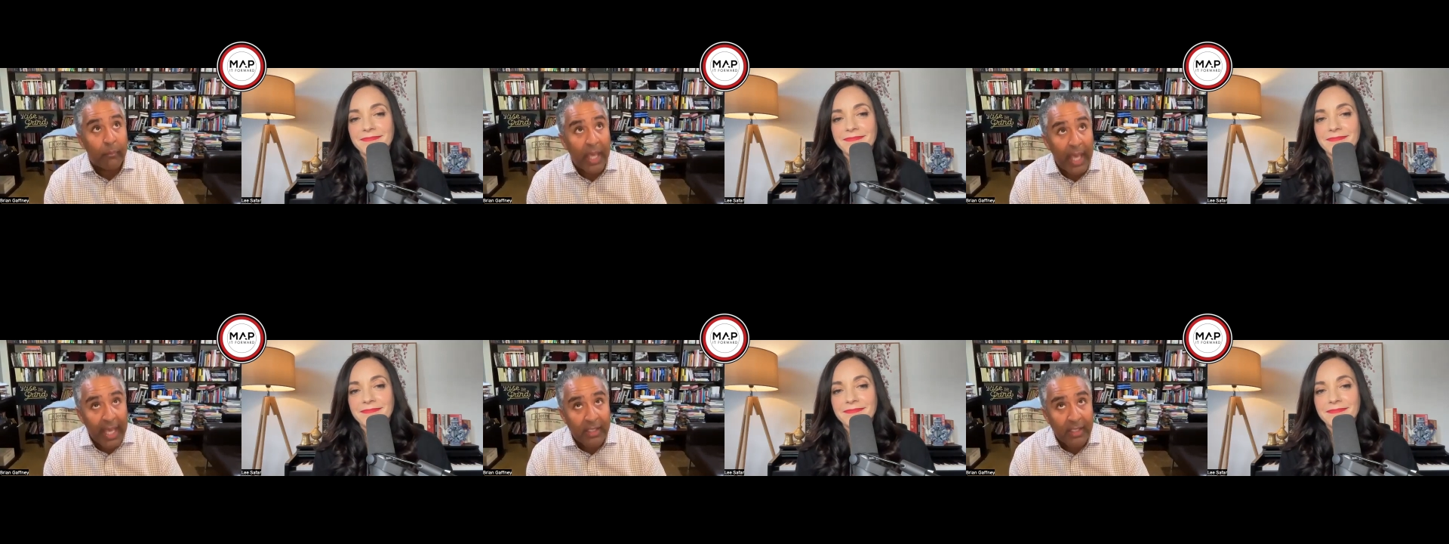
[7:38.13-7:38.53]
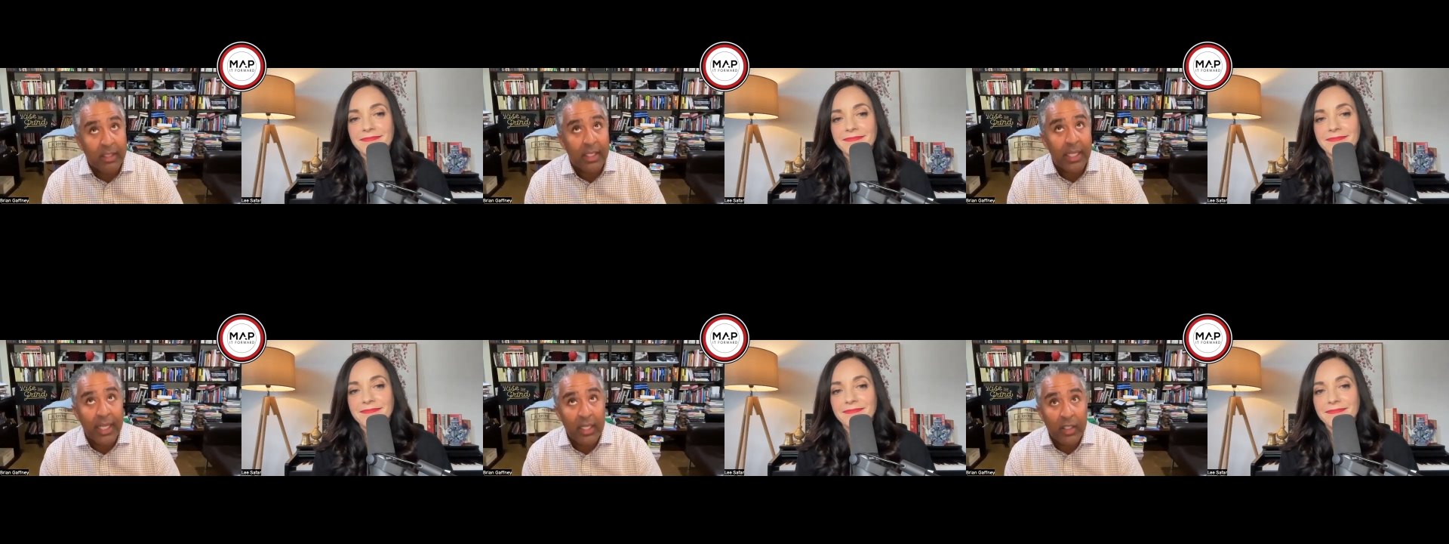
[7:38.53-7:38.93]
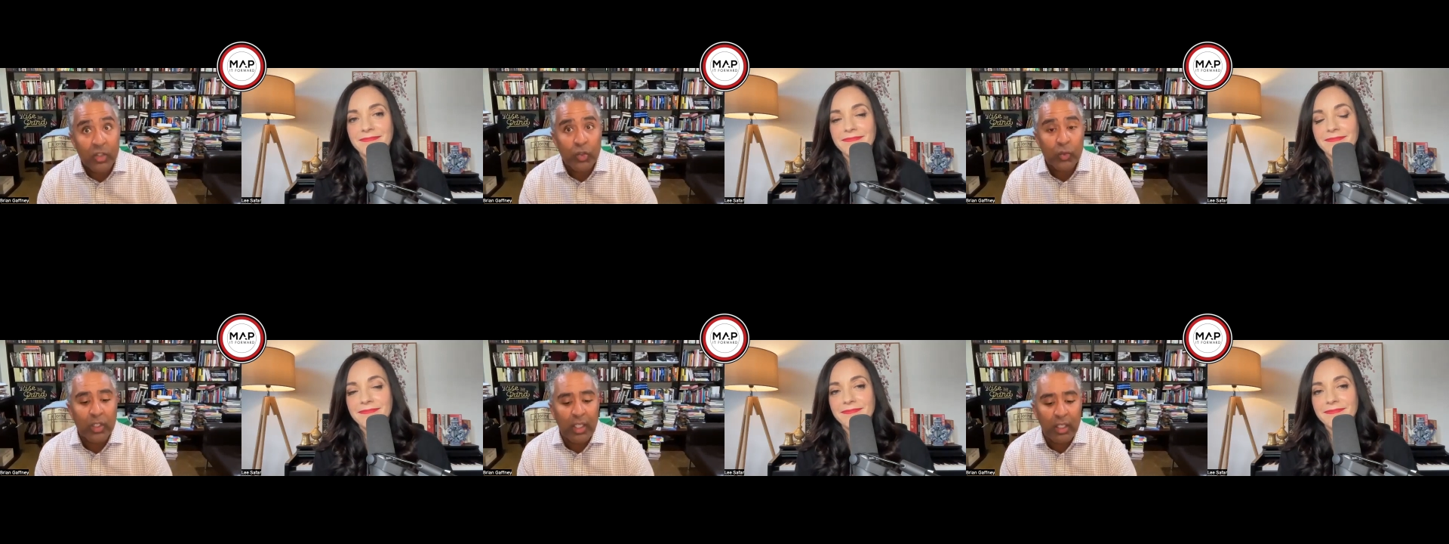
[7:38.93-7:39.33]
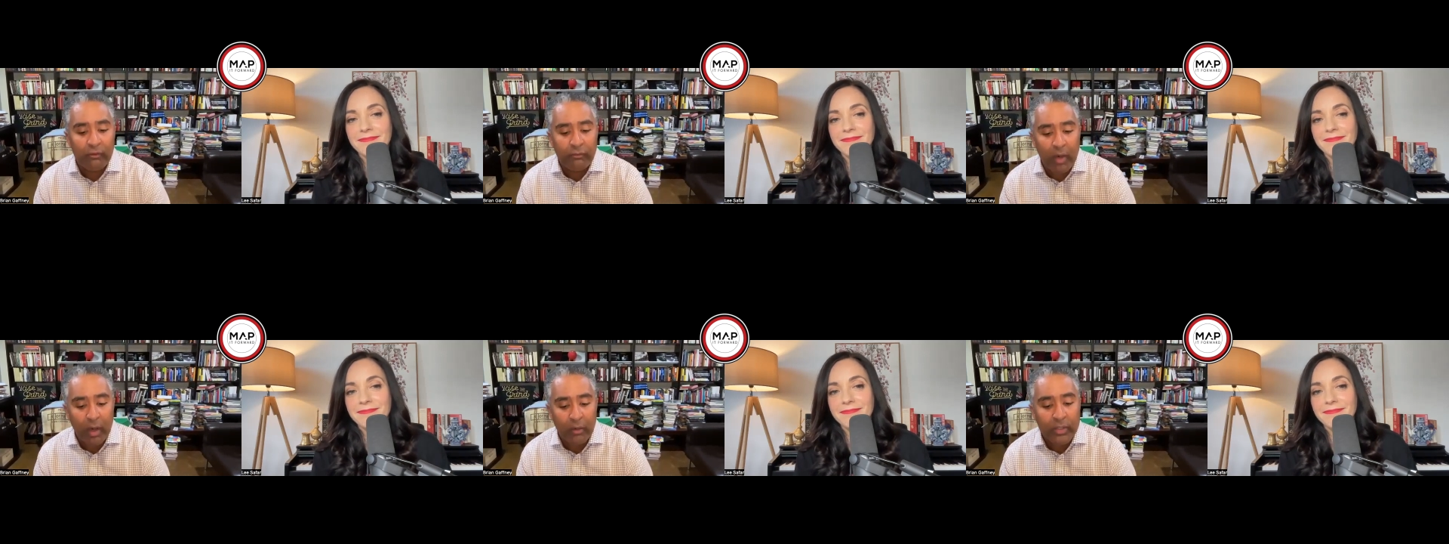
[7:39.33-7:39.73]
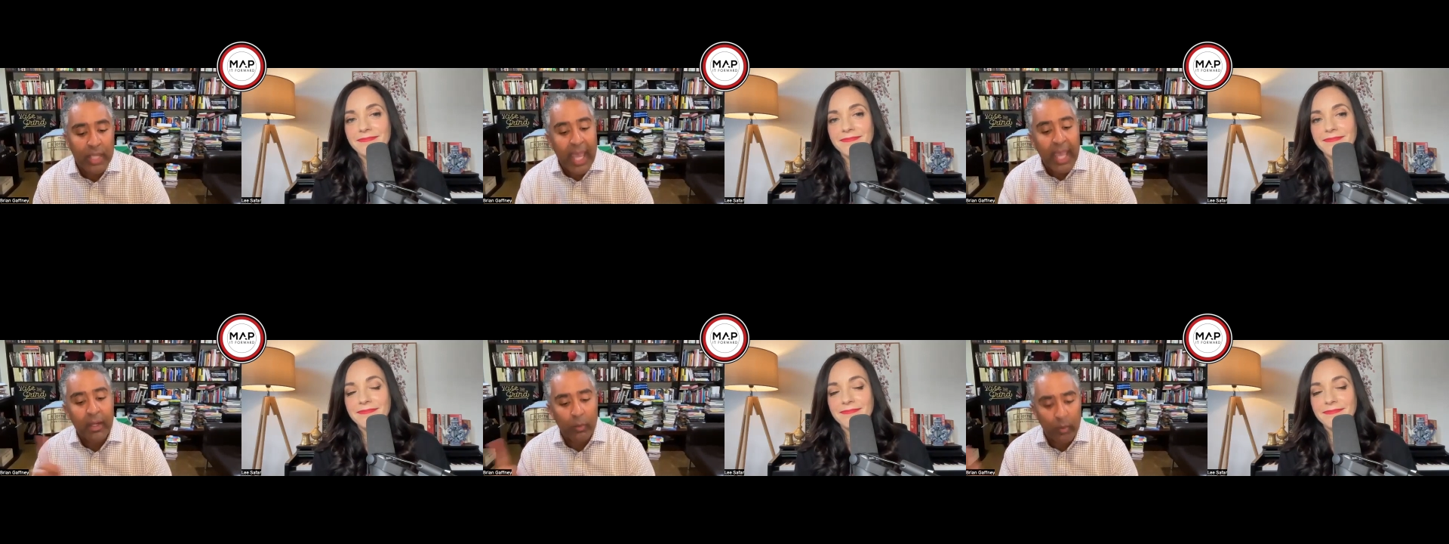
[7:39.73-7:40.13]
Speaker 1: as the industry evolves
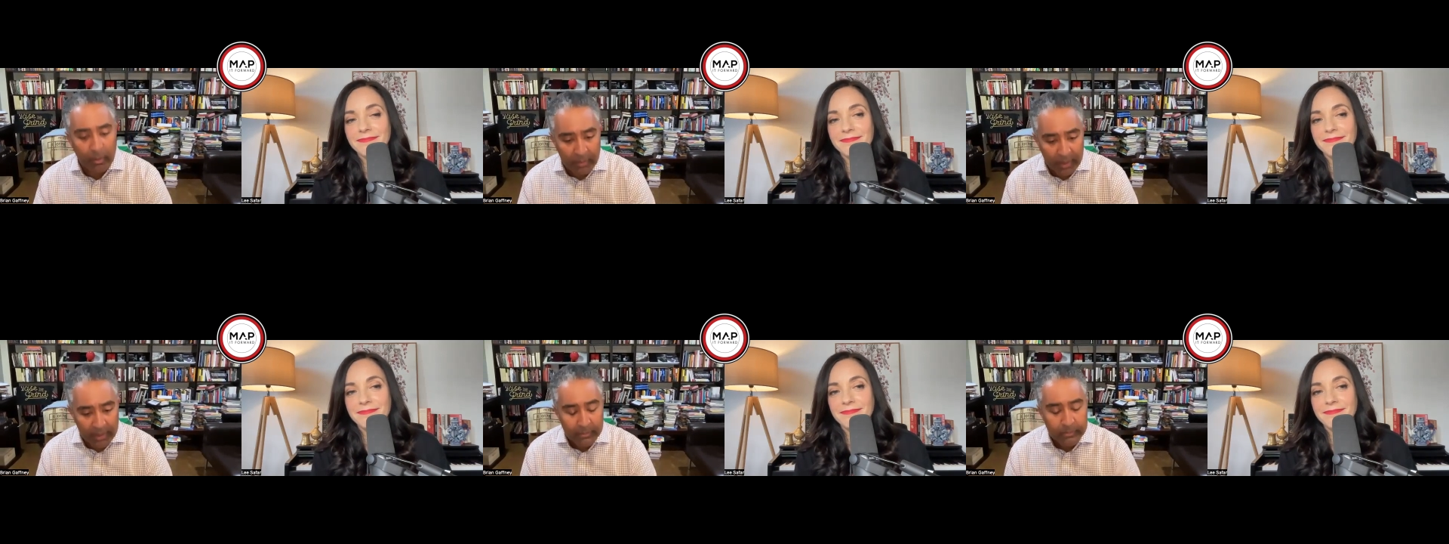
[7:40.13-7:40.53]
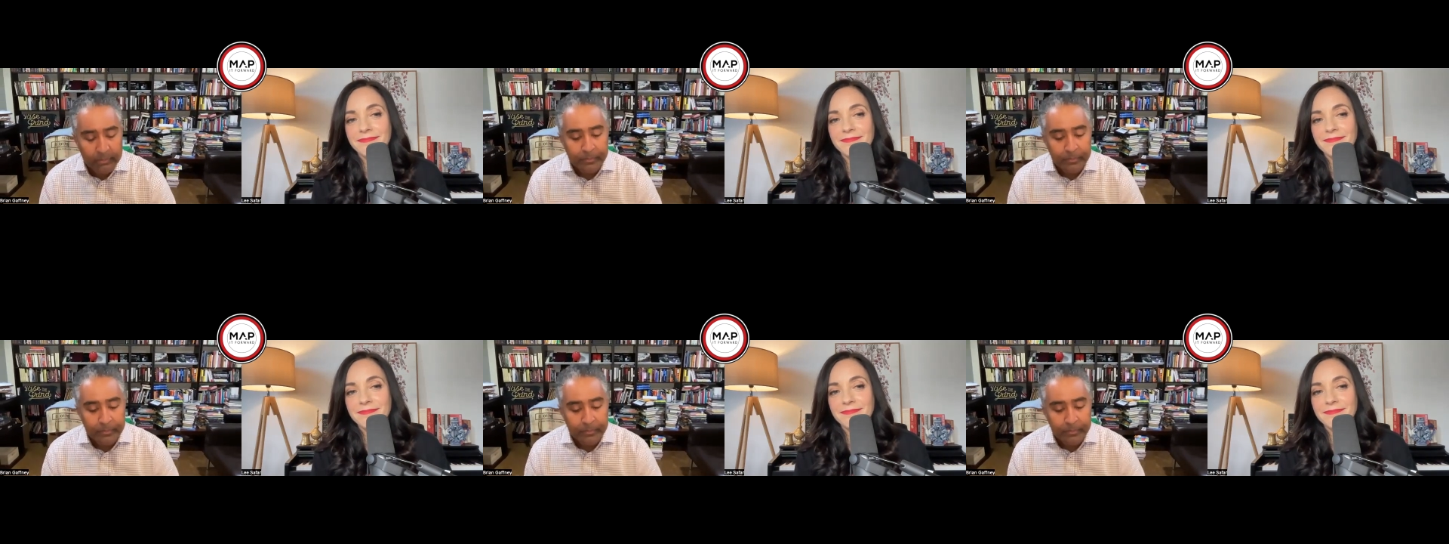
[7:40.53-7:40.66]
equitably,